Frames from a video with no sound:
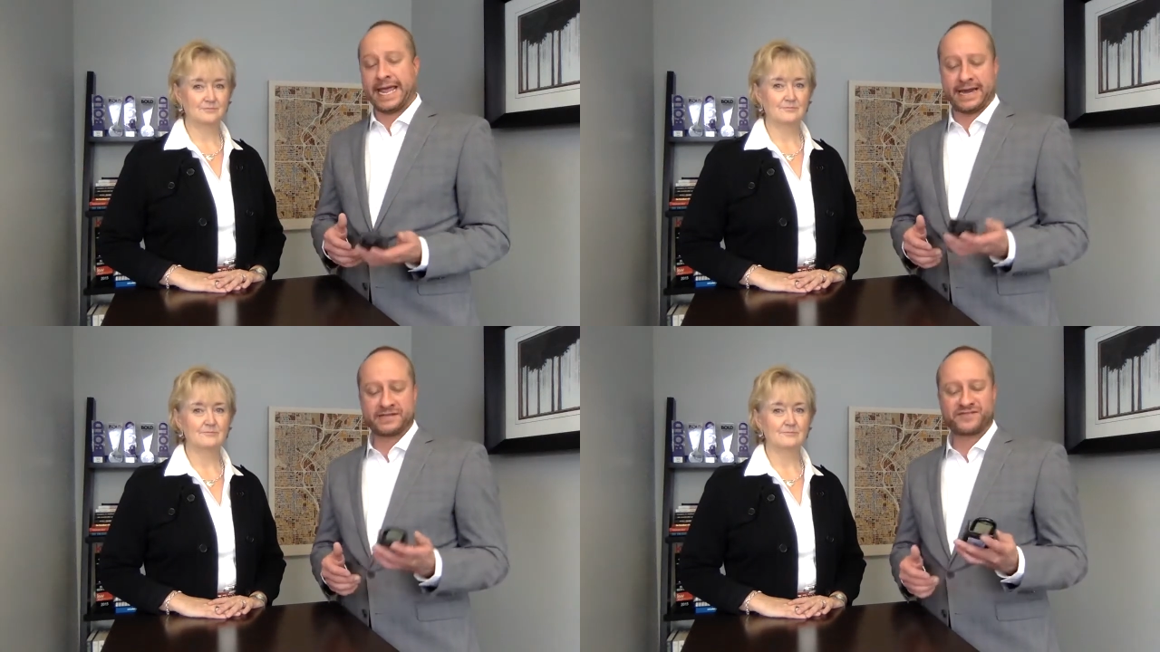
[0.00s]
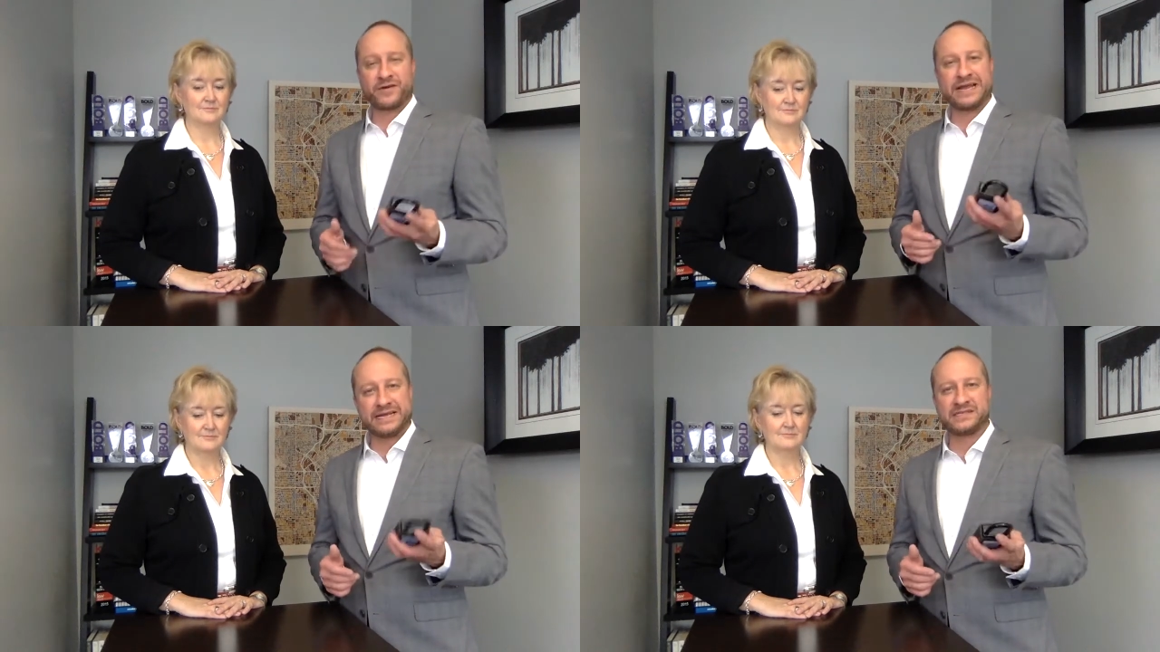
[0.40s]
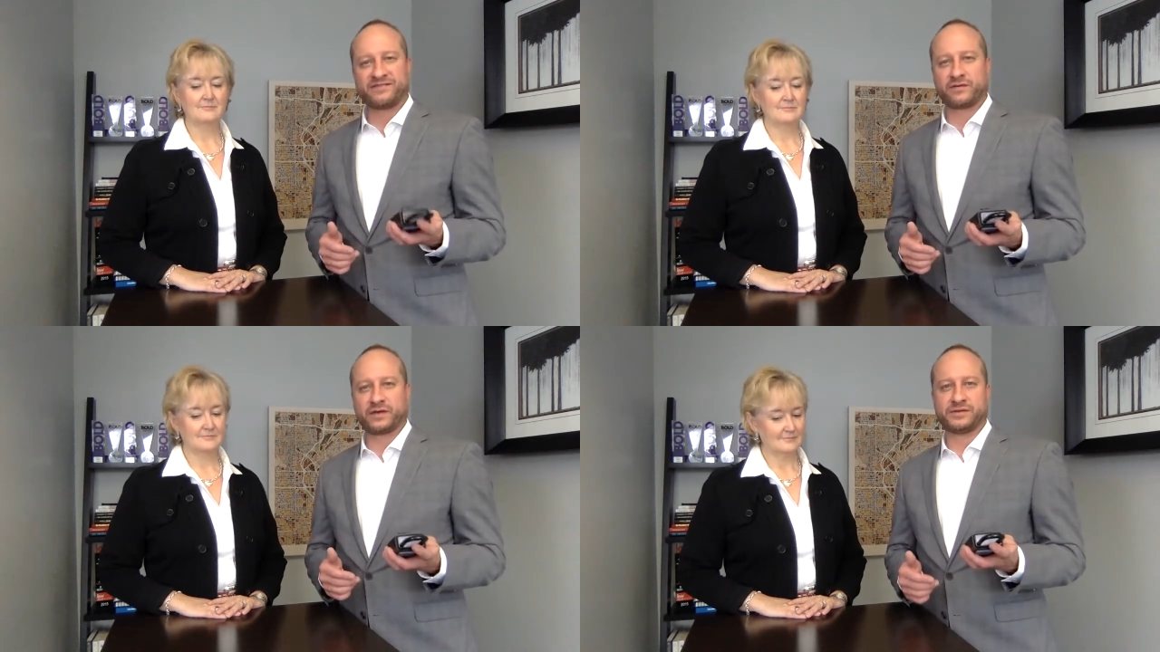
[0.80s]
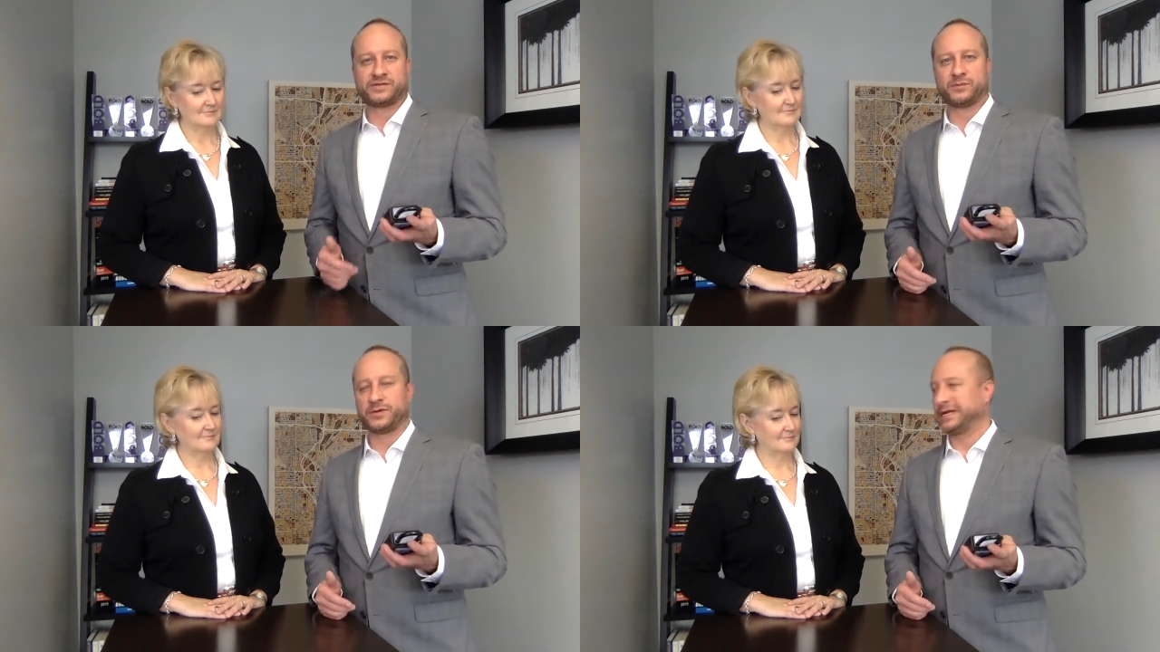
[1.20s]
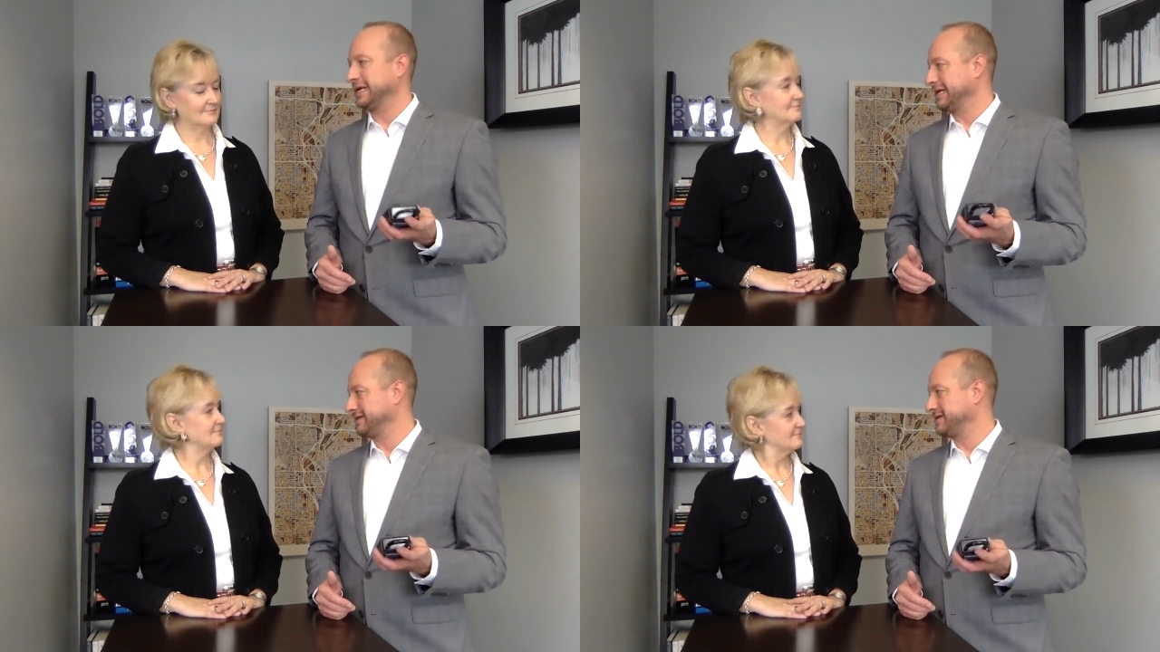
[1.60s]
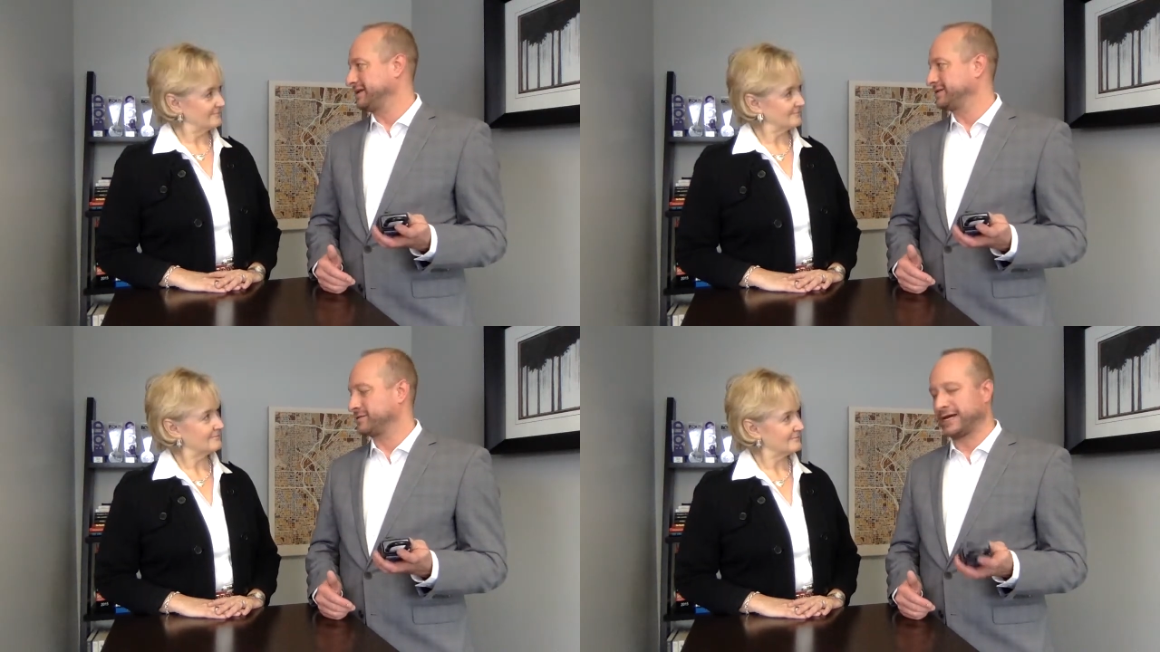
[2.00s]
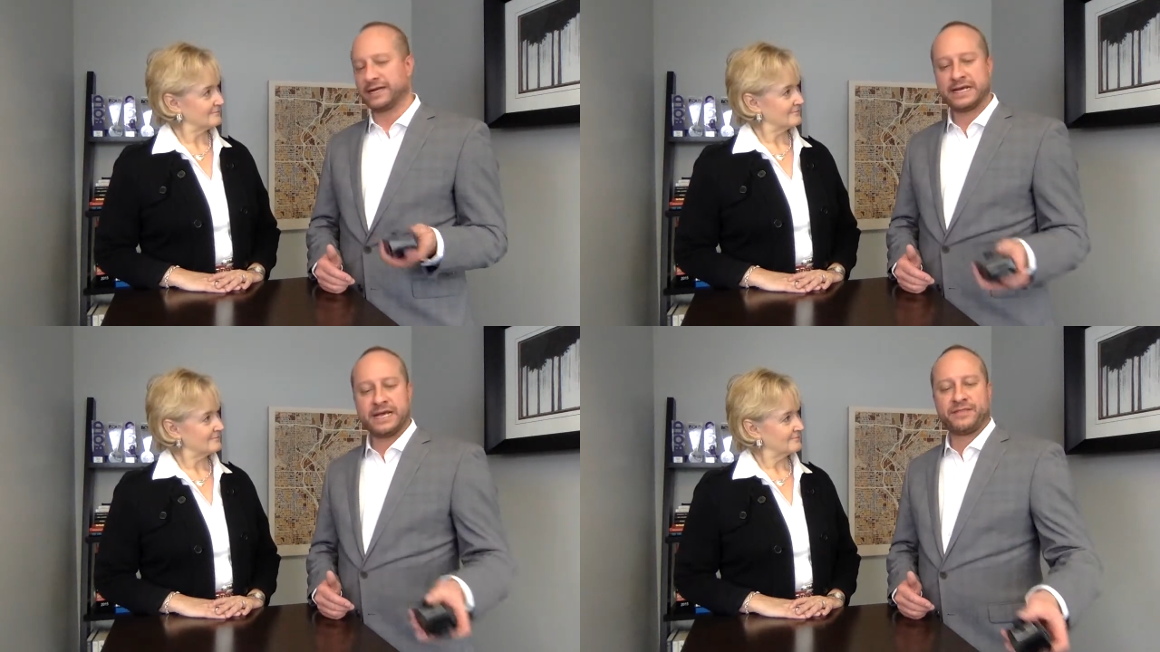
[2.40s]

Speaker 1: And it's very easy for the consumer to get into this, right?